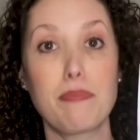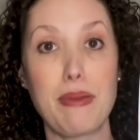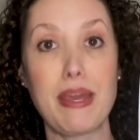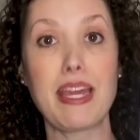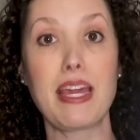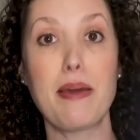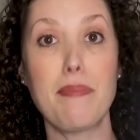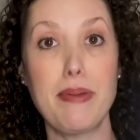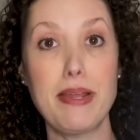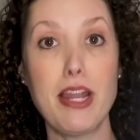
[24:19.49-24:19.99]

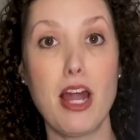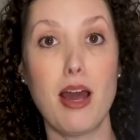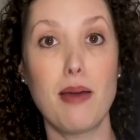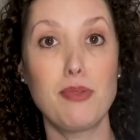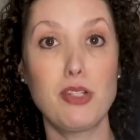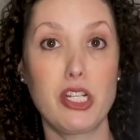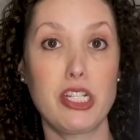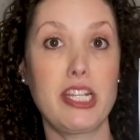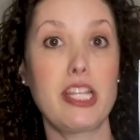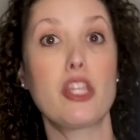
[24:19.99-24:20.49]
pick up an
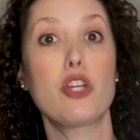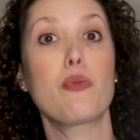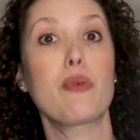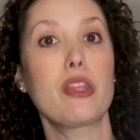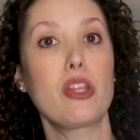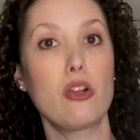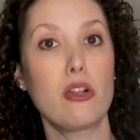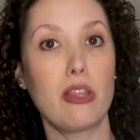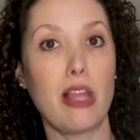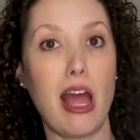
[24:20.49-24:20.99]
object either with
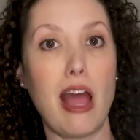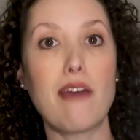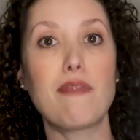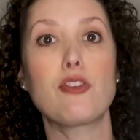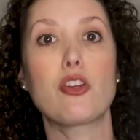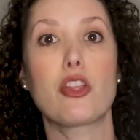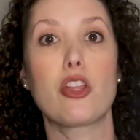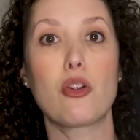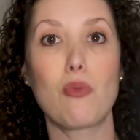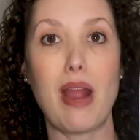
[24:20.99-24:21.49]
their left
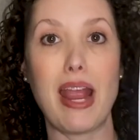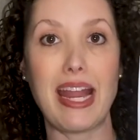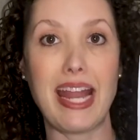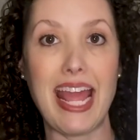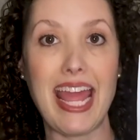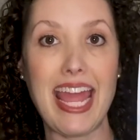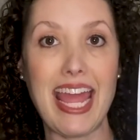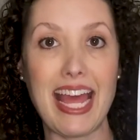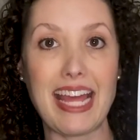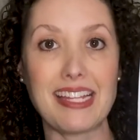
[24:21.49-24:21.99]
or their right
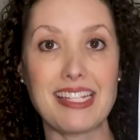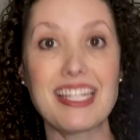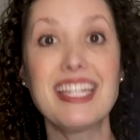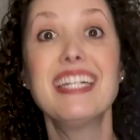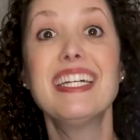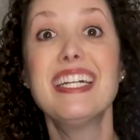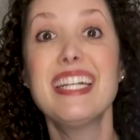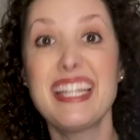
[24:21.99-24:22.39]
hand.